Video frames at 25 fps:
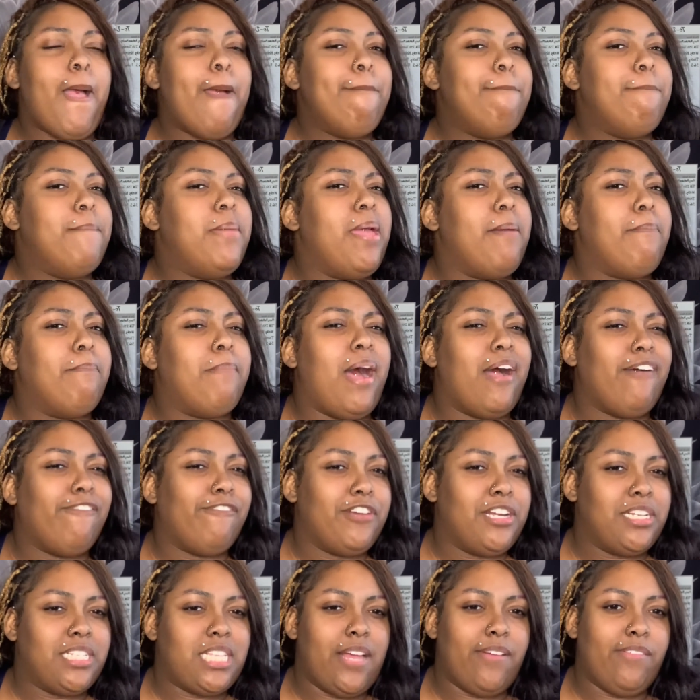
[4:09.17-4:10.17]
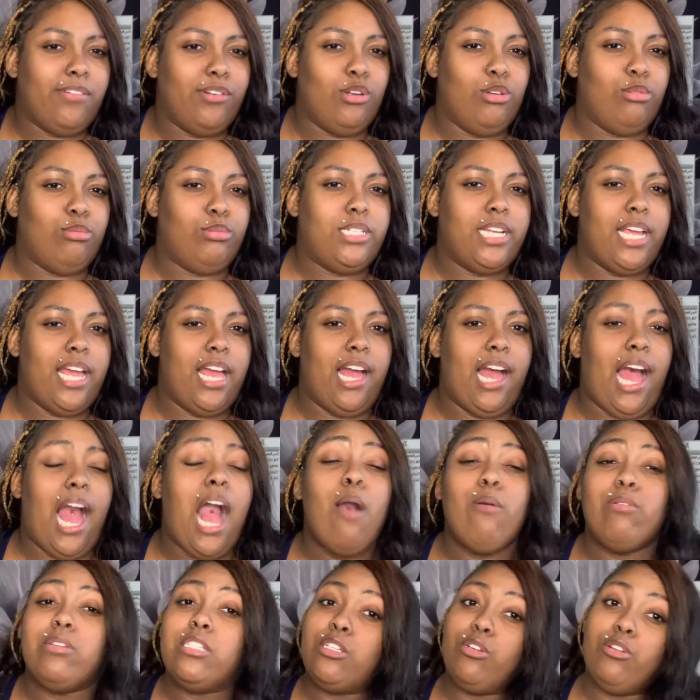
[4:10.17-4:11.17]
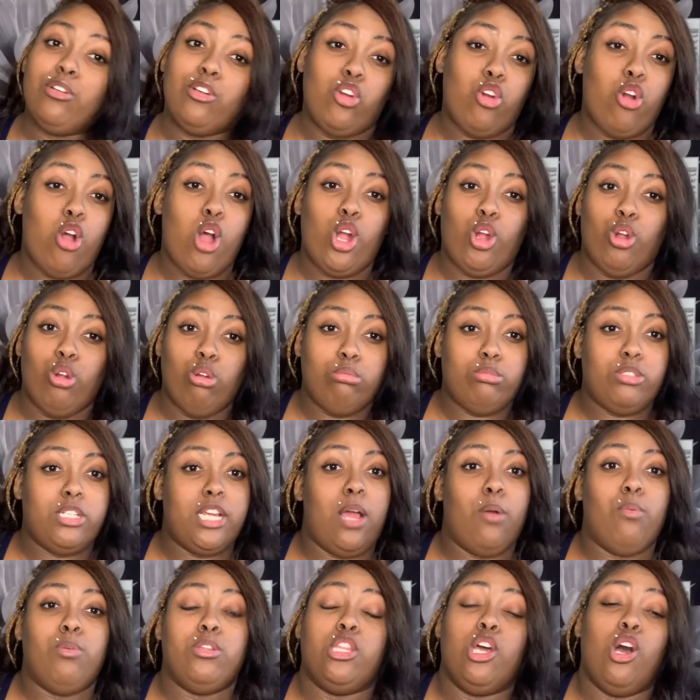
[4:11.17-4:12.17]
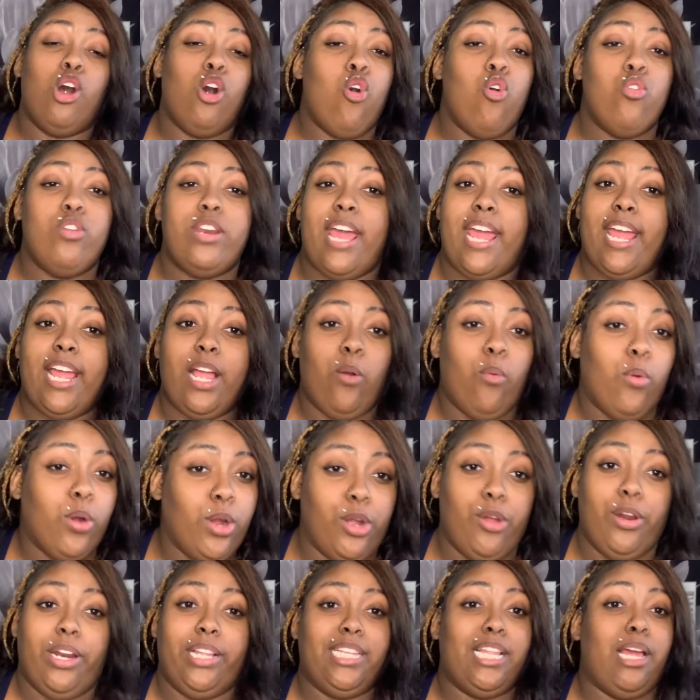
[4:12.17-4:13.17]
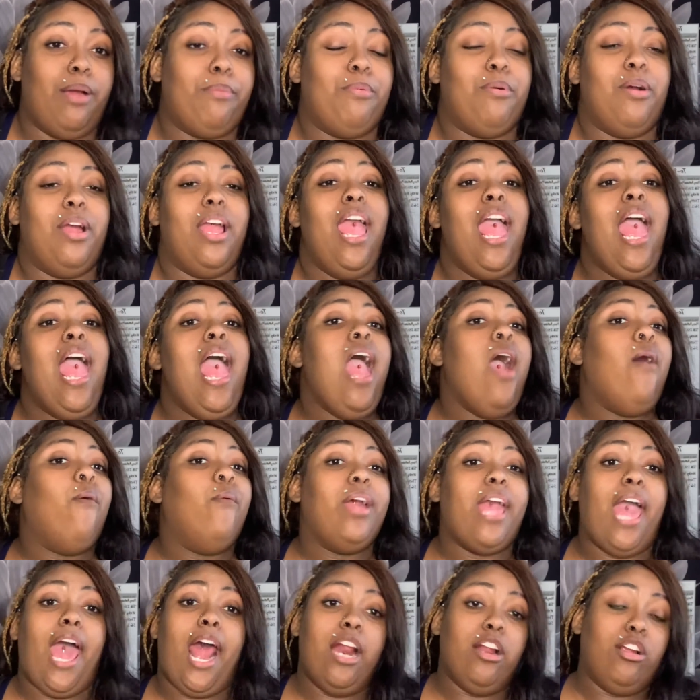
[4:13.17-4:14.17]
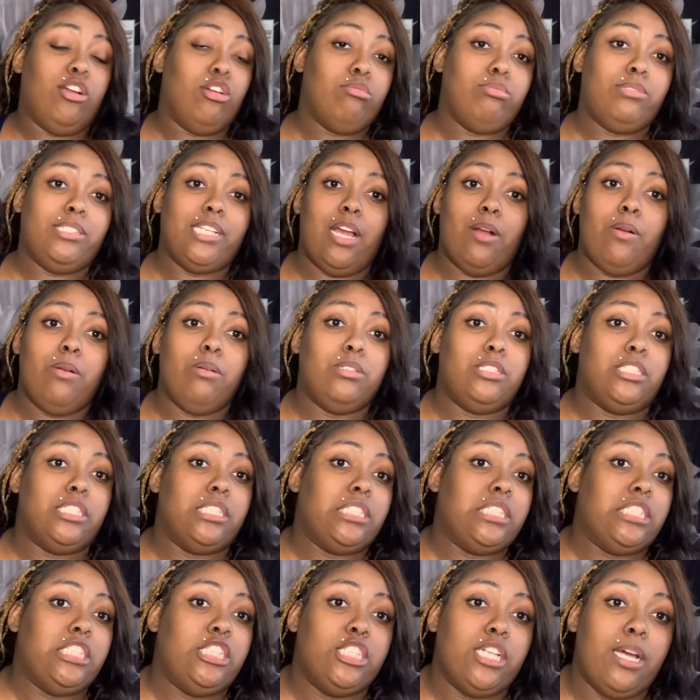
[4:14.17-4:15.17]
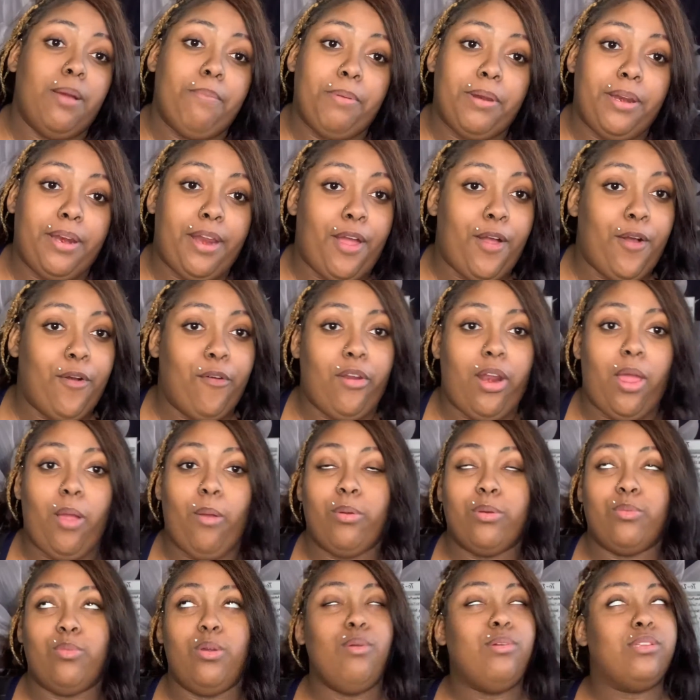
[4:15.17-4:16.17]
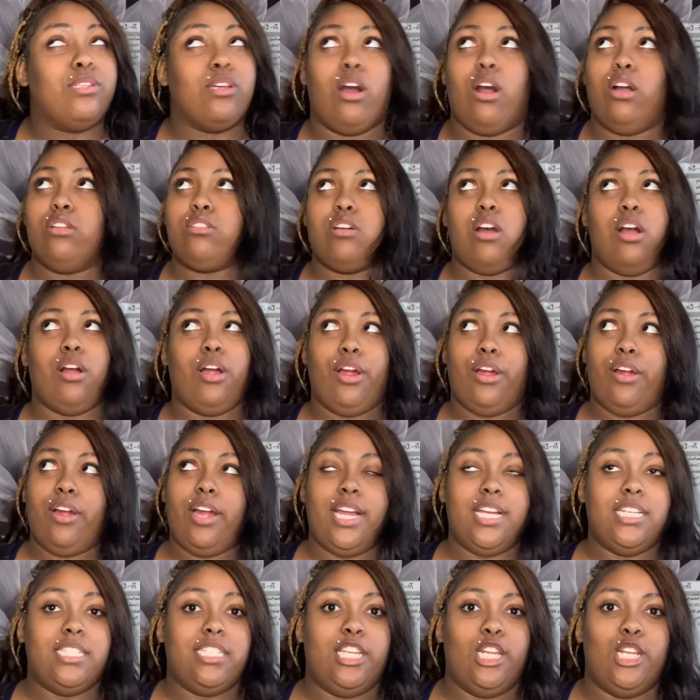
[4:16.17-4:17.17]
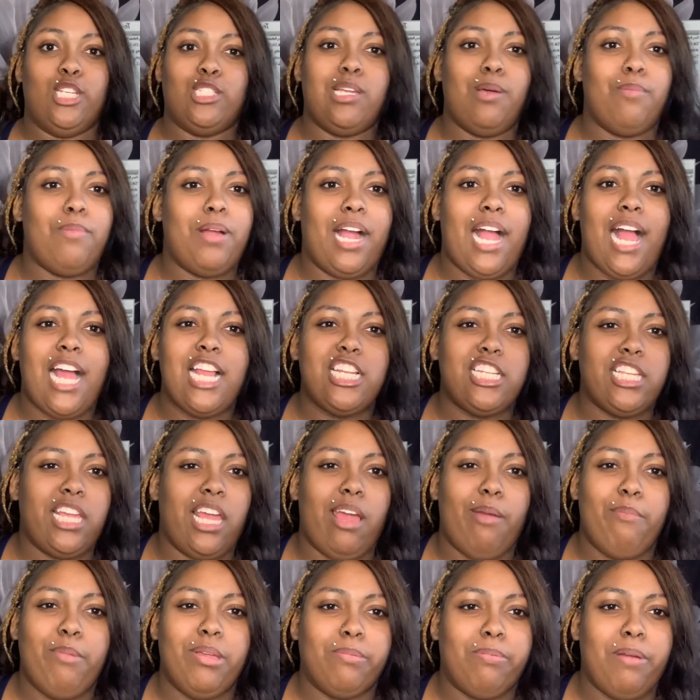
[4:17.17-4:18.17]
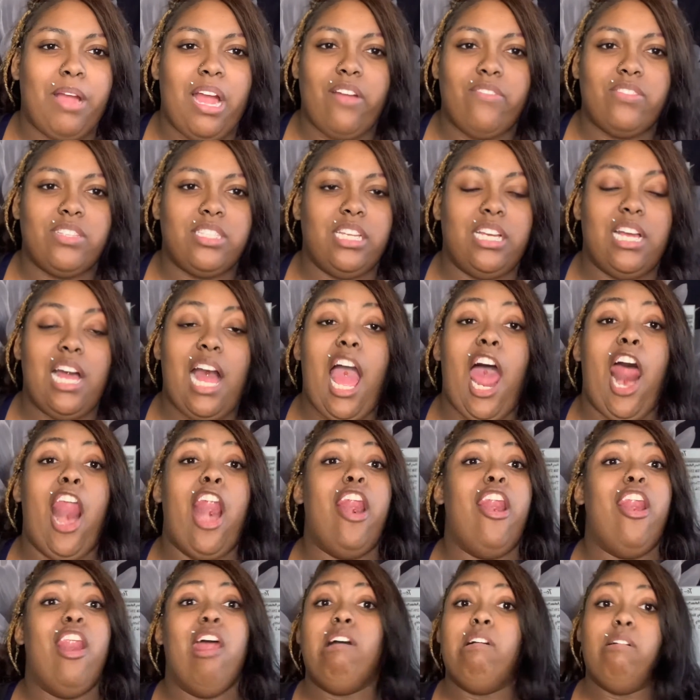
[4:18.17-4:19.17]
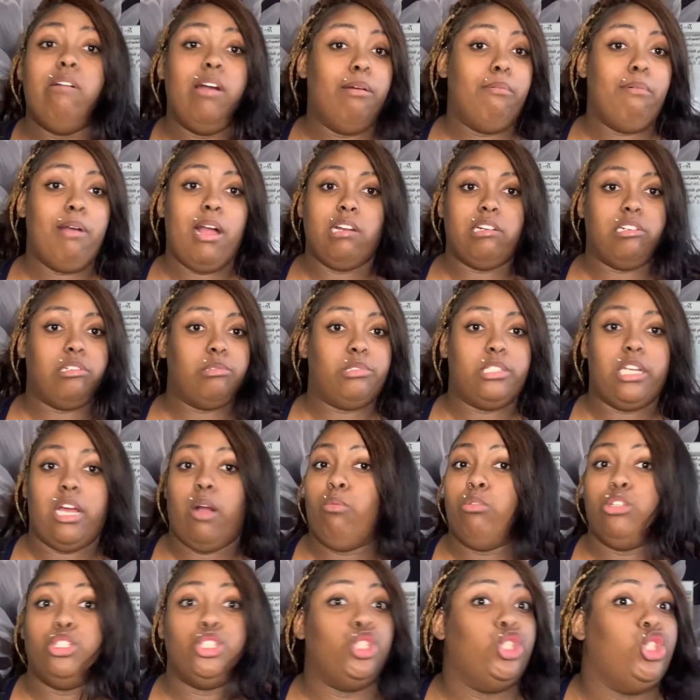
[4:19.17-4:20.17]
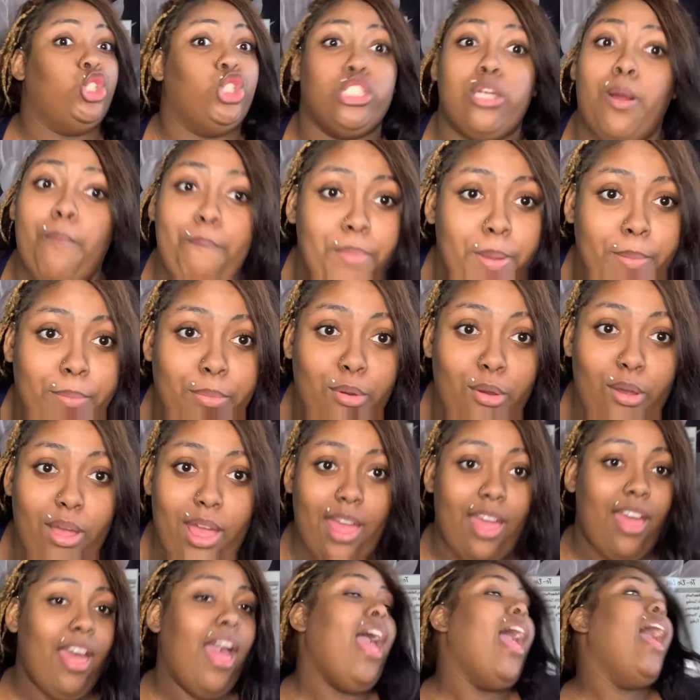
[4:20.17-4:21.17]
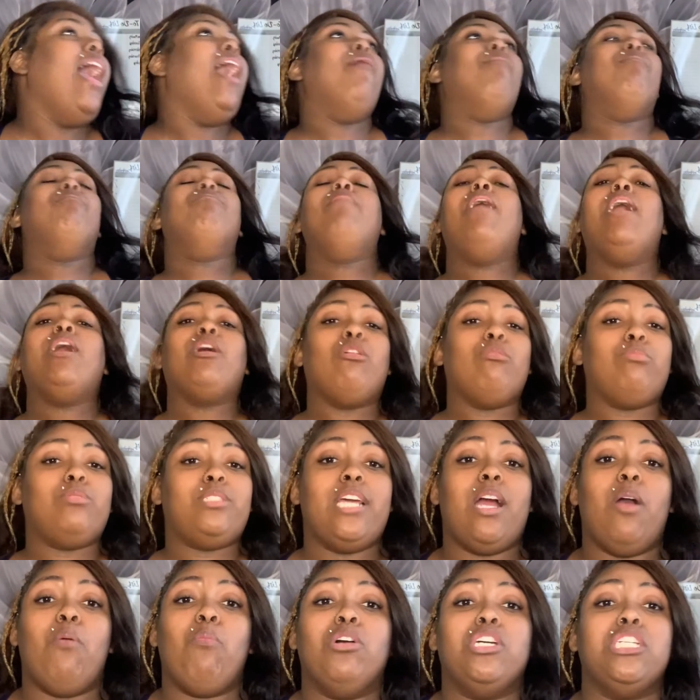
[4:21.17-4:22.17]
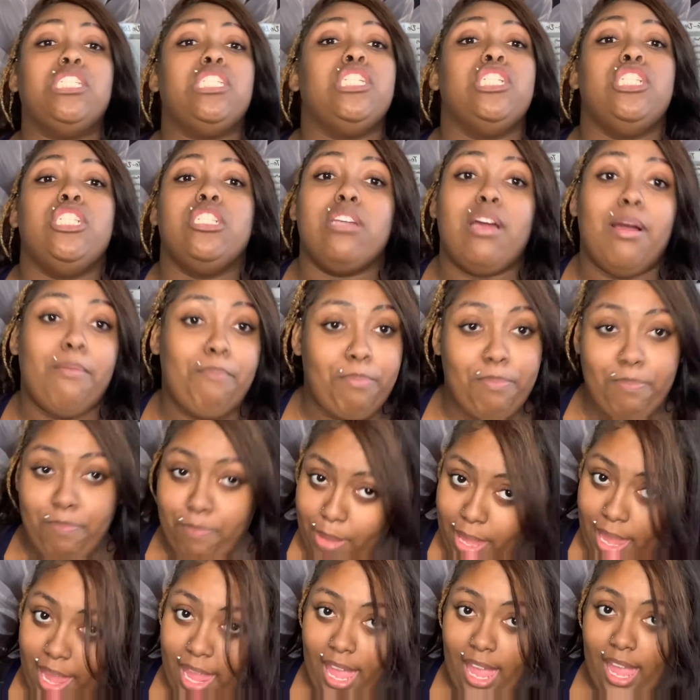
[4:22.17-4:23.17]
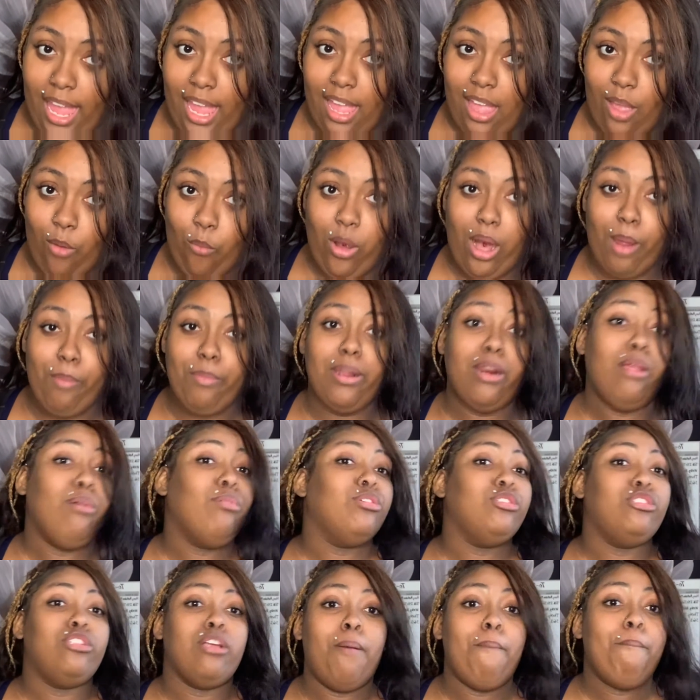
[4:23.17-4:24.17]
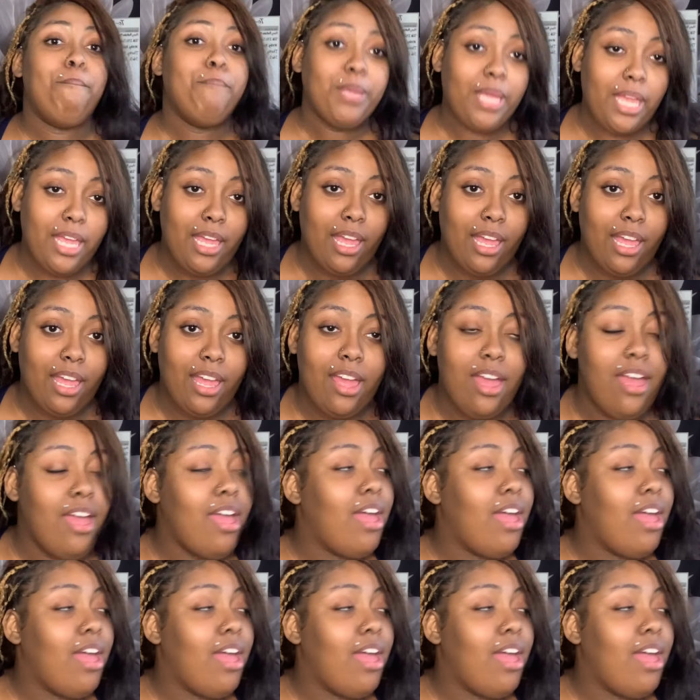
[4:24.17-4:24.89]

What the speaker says: me and my friends have a group chat. I was group chat with the whole dang world at that point. We had a group chat. We was just jumping in that hole. We was all talking crazy. And so I'm like, I just gave him his privacy. God know him. My group chat was jumping, boy. My group chat was jumping. When I mean it was jumping,